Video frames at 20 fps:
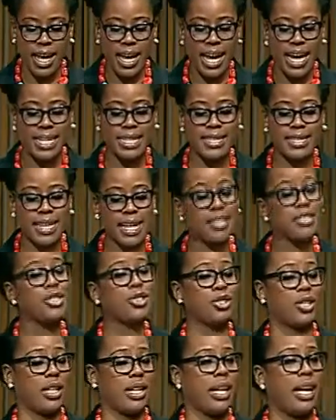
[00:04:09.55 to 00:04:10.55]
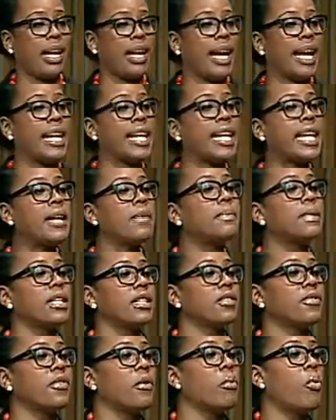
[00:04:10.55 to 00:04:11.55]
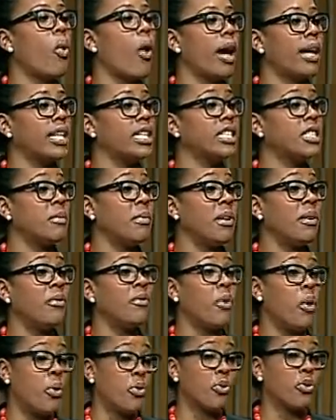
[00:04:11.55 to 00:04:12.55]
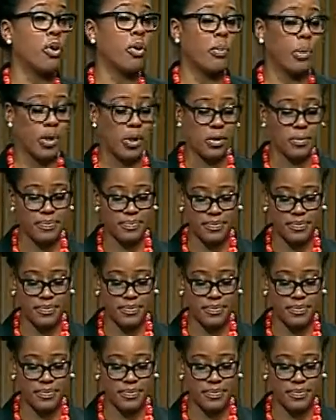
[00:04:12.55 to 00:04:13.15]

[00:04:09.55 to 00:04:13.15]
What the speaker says: Essentially, it keeps us from wanting to be vulnerable.